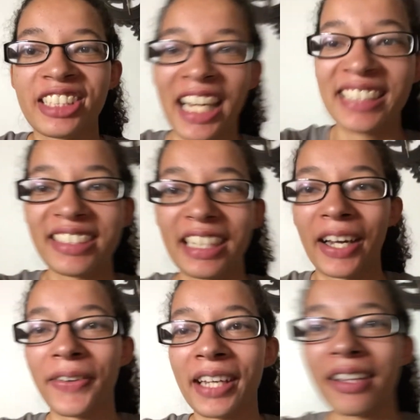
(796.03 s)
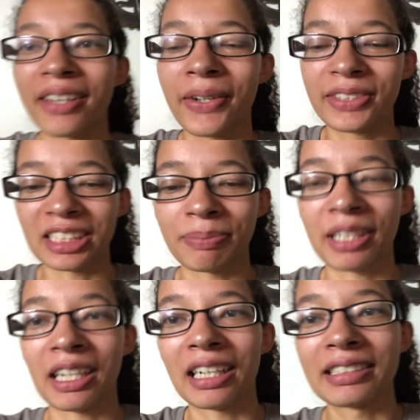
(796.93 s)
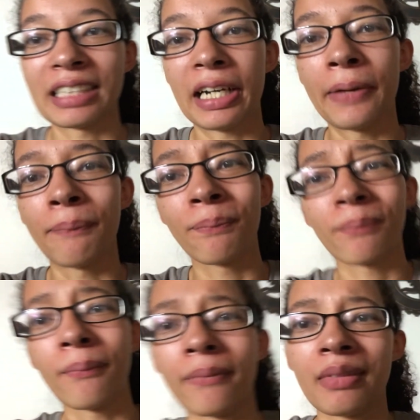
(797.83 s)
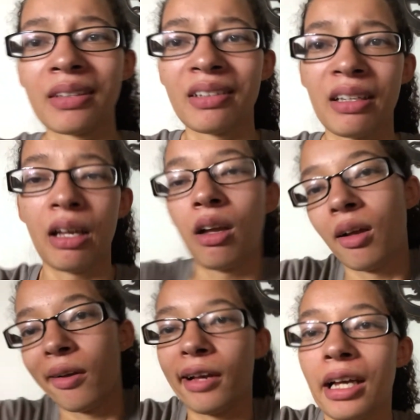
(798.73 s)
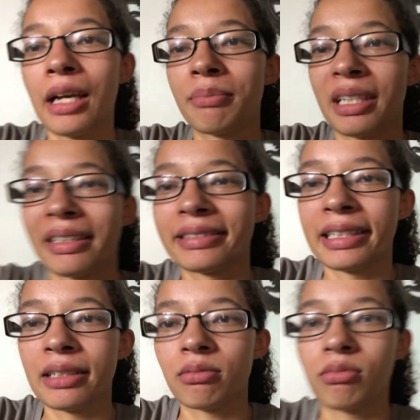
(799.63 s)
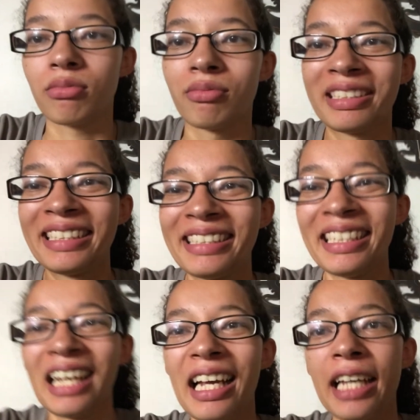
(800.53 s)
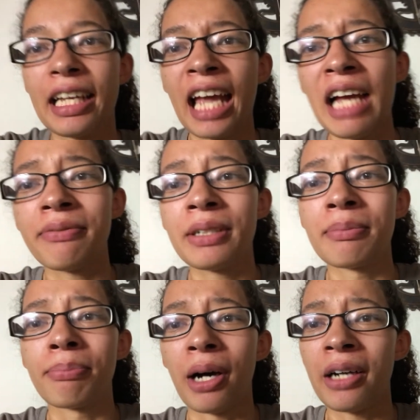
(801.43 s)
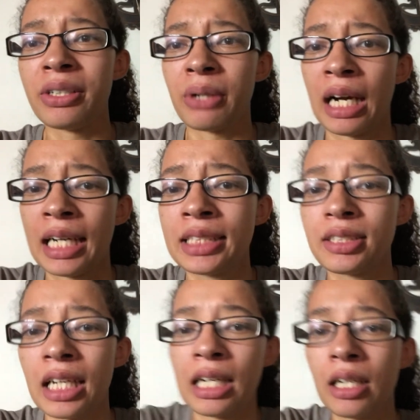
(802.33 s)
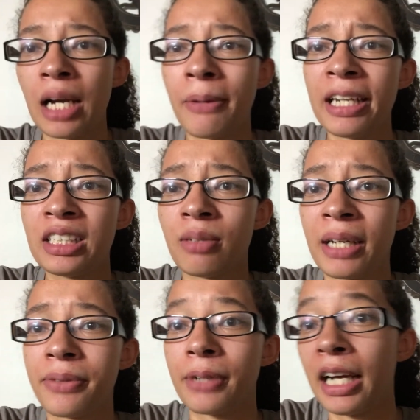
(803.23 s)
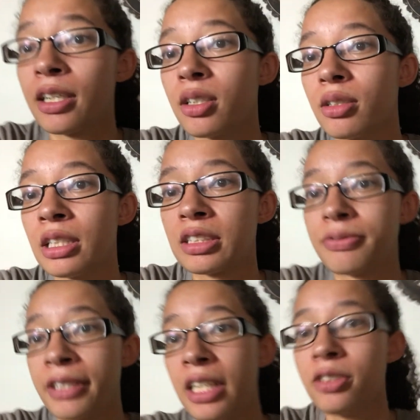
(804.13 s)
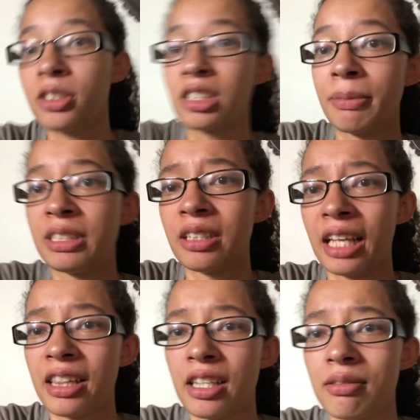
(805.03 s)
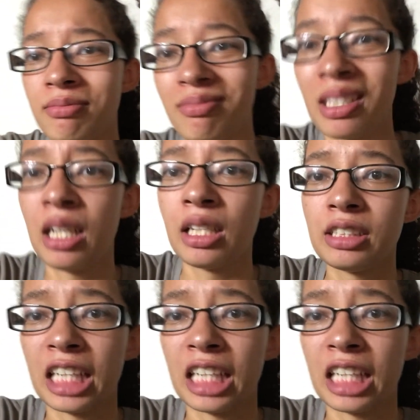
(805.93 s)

I haven't changed it out yet, though, just because I'm lazy. And I haven't bought new hides yet. I'm waiting till my rack is finished. It's going to be done, like, in the